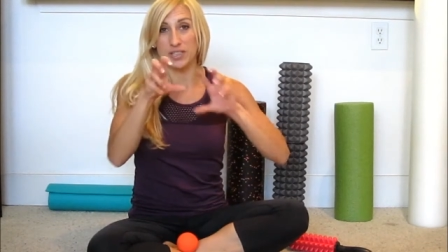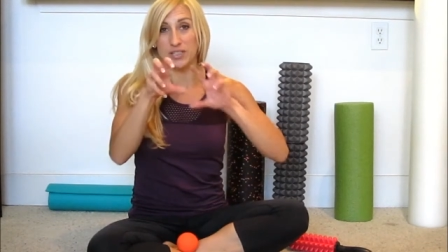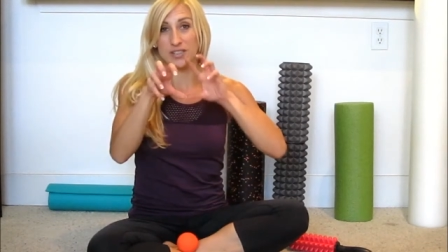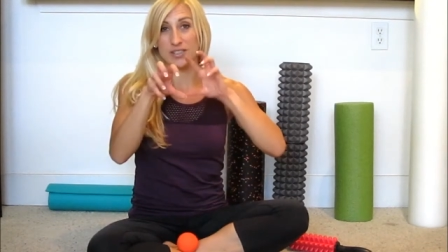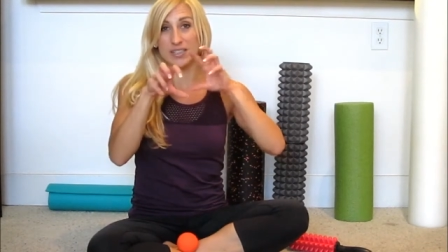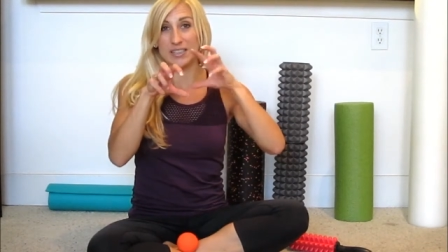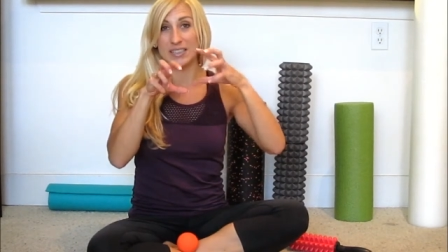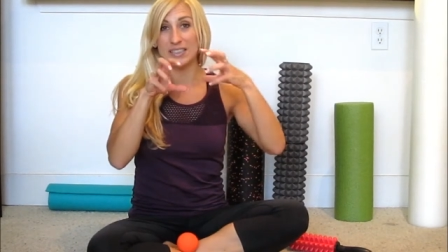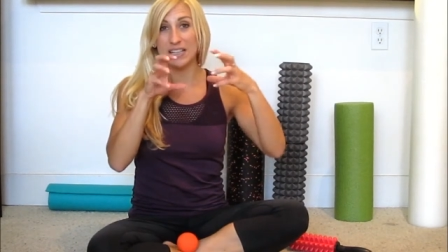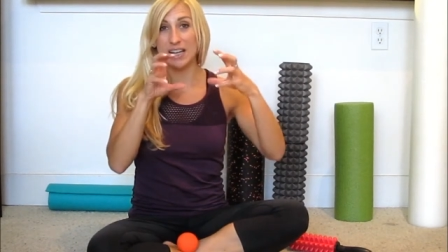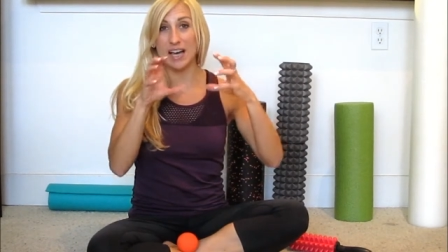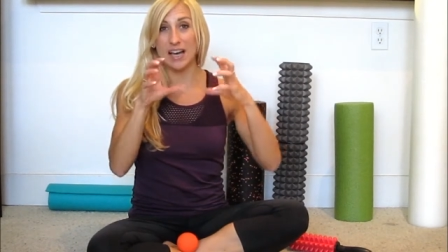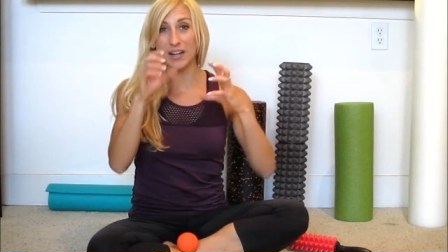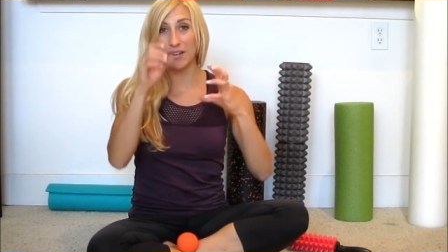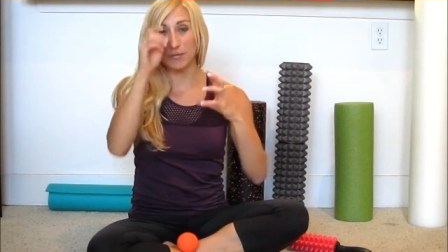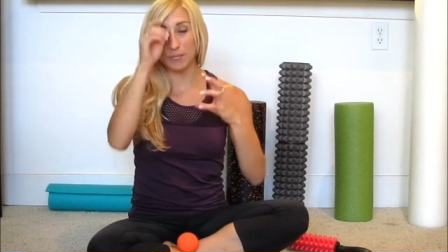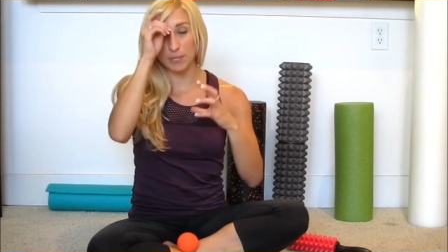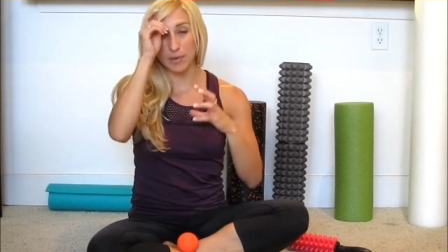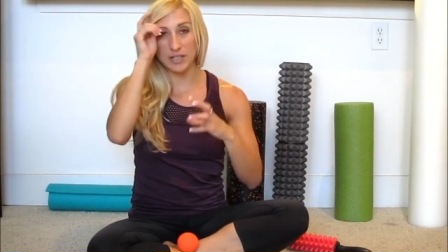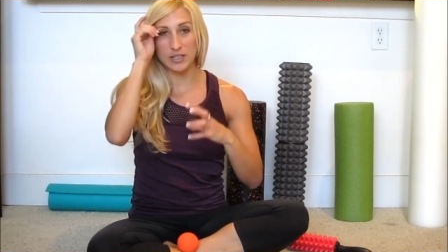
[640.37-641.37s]
There's a
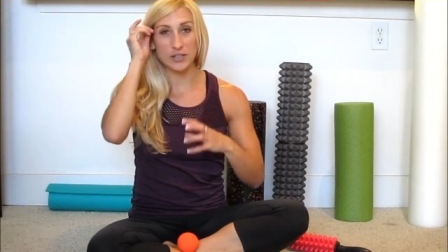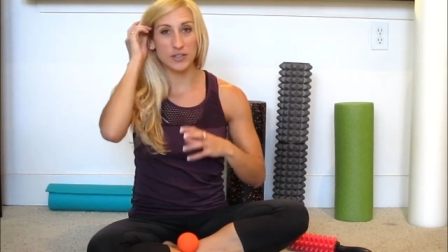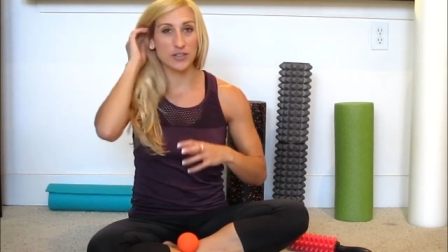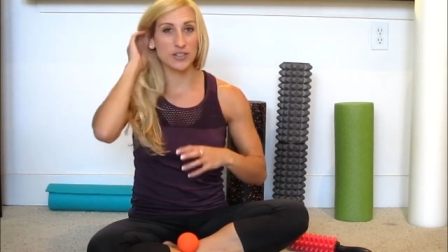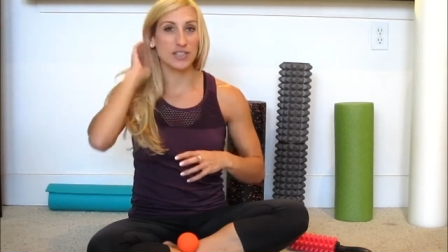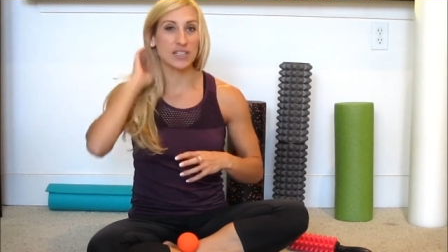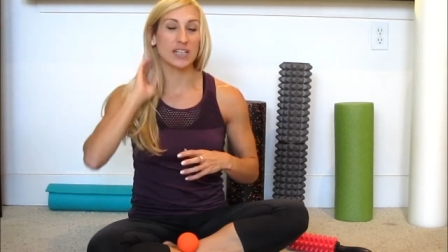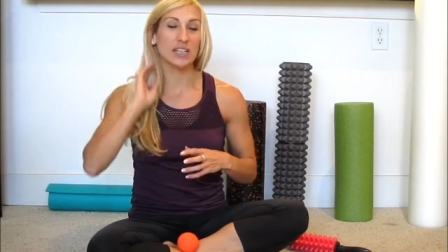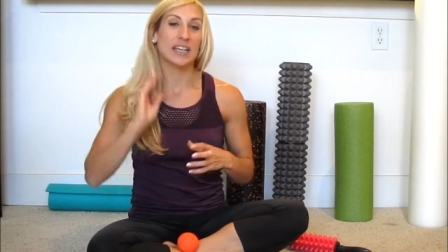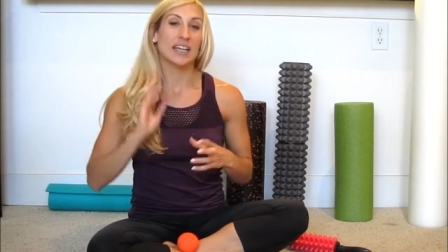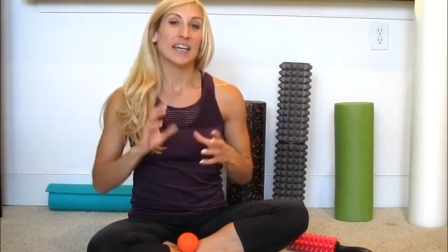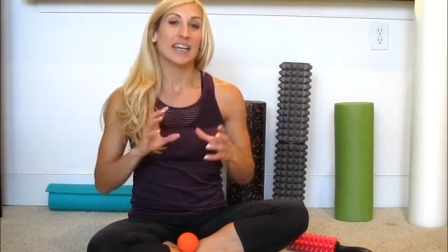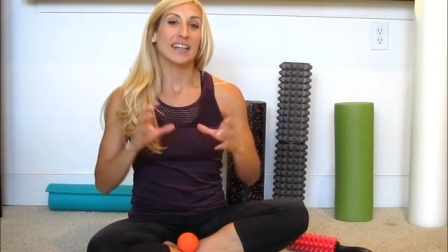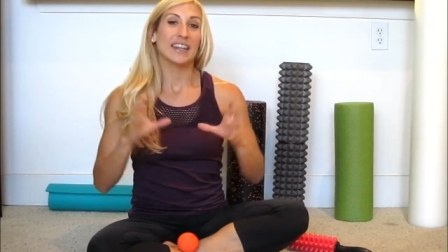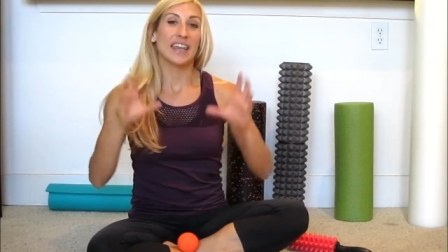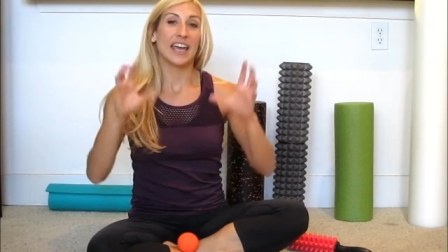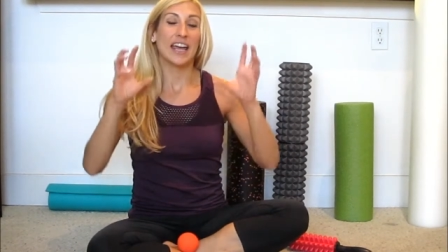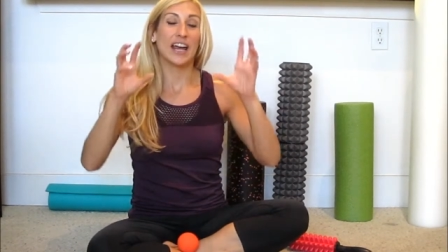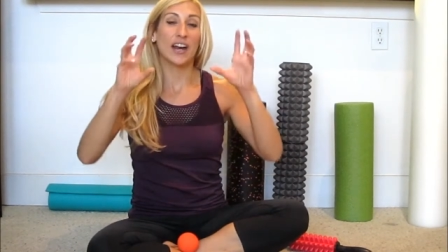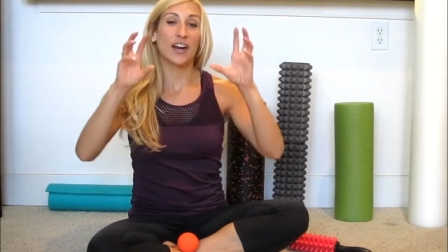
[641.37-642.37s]
lot of muscles
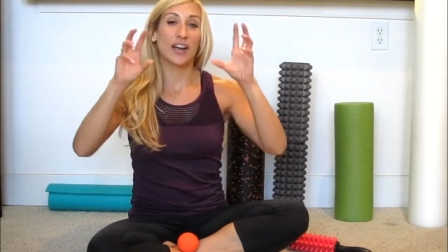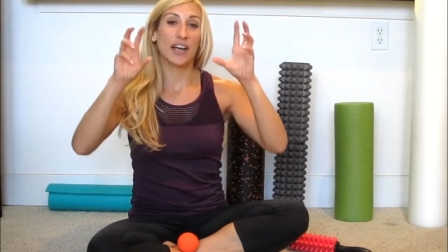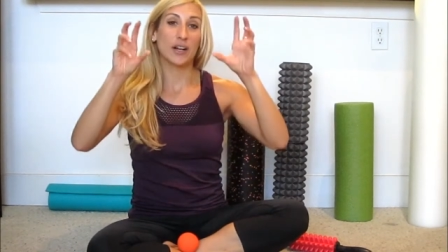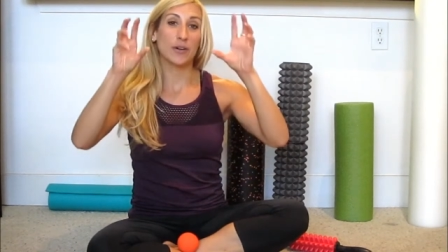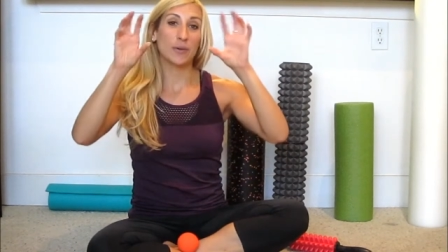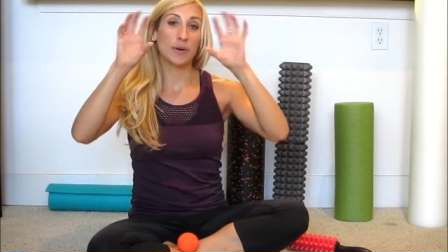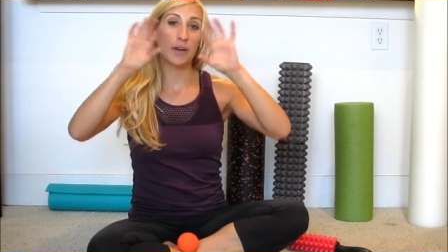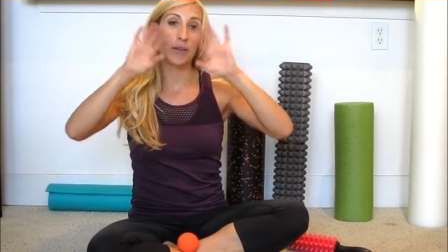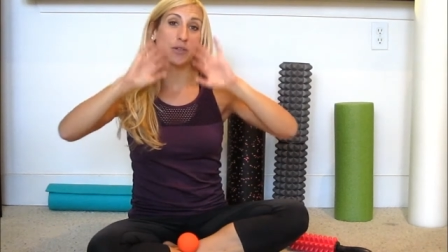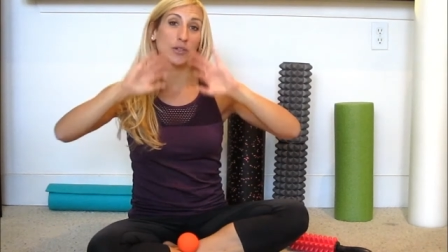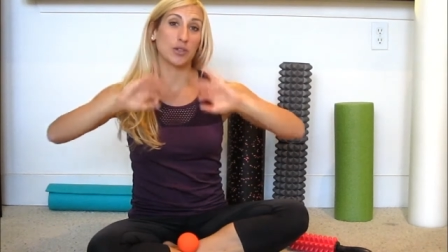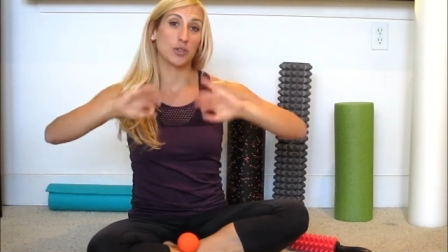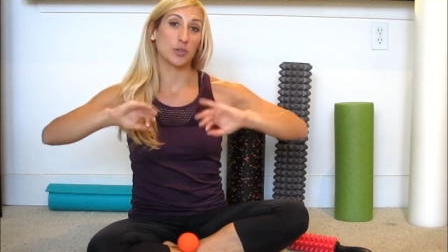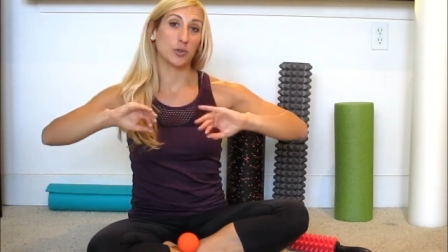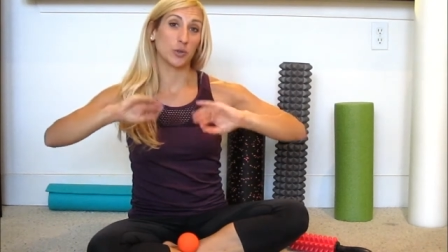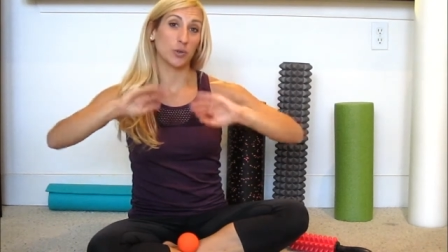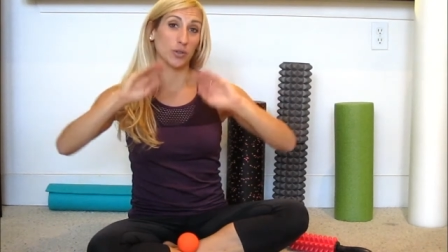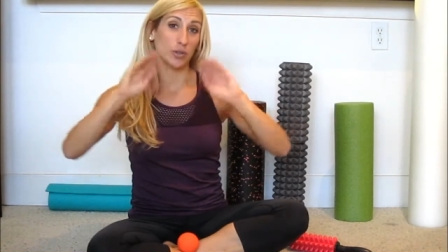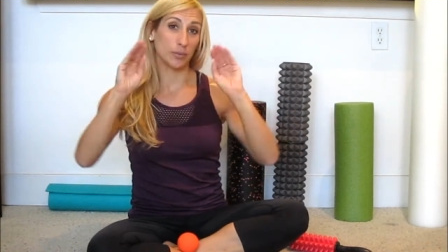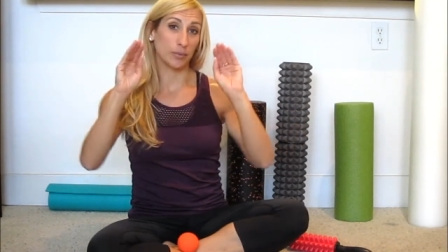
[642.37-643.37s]
there and around the
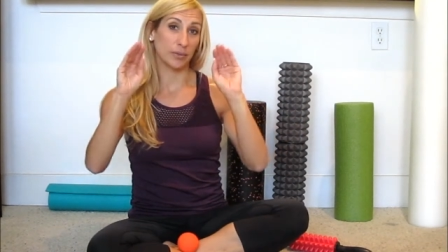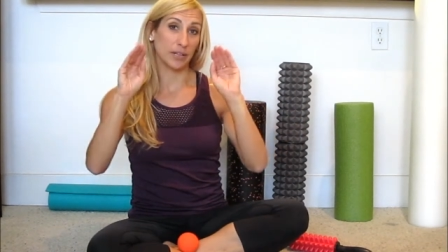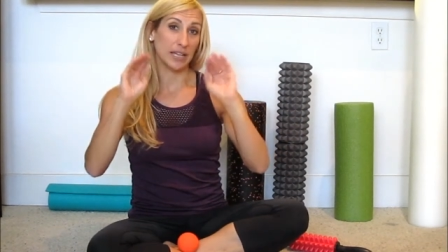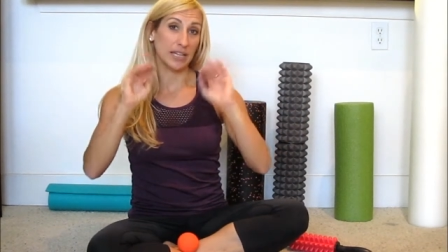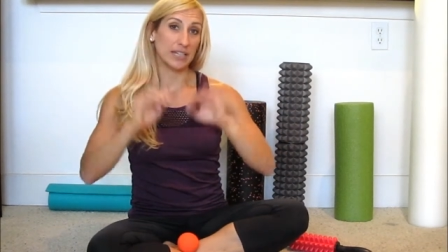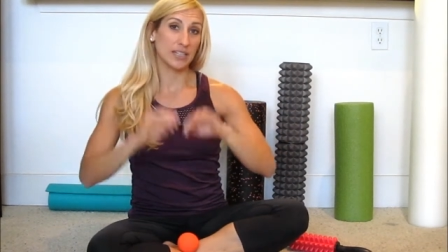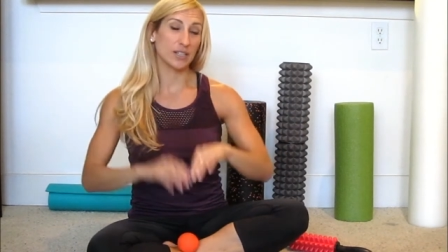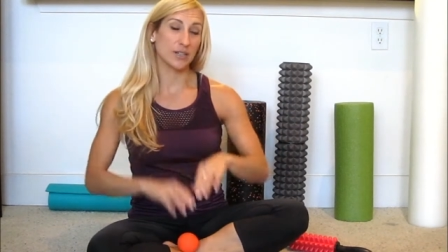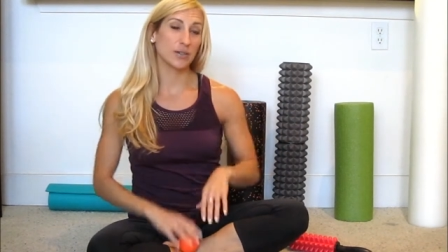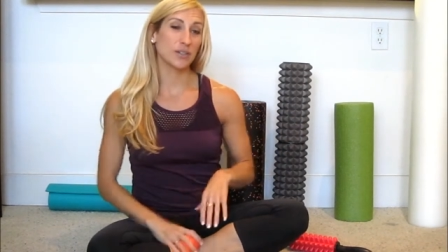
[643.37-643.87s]
shoulder blades.